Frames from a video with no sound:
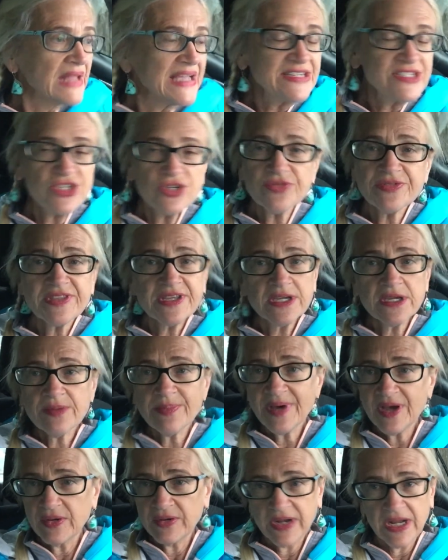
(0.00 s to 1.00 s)
Don't think
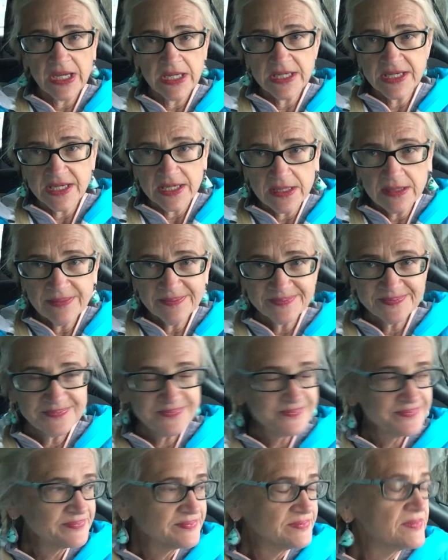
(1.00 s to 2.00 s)
about Nike.
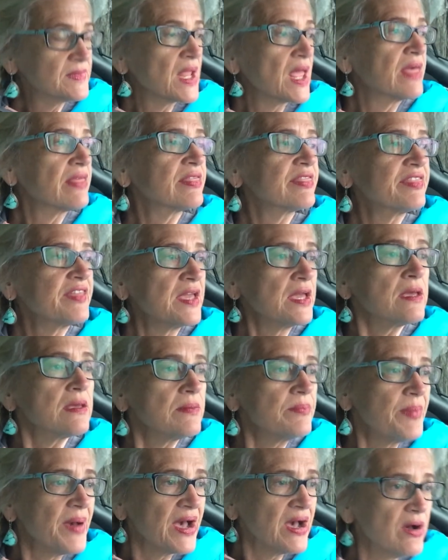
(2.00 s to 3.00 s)
Think
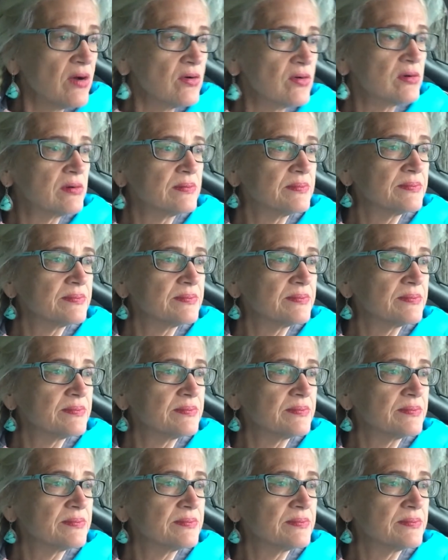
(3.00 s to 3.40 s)
about